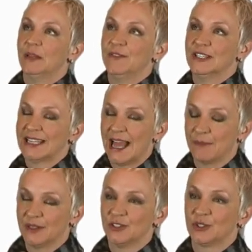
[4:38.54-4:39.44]
If you
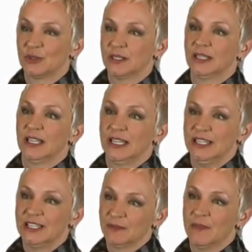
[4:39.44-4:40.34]
tap into it,
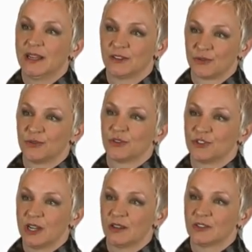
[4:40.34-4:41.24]
you can make it through
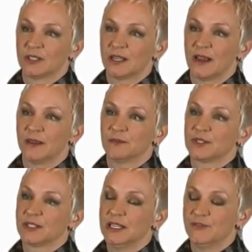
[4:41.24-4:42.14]
those challenging
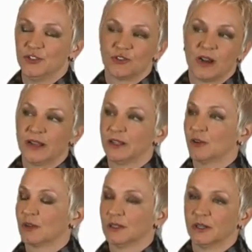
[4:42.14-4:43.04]
times. If you try and
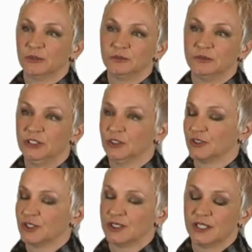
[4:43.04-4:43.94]
go it alone,
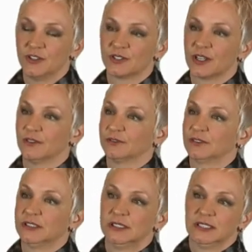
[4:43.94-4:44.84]
you'll just dig
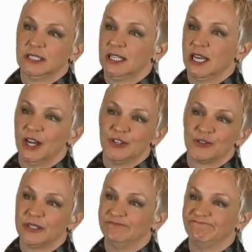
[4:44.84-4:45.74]
yourself
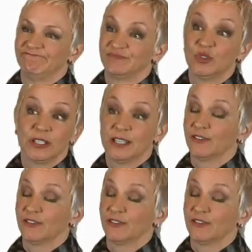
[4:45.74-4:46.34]
under it and really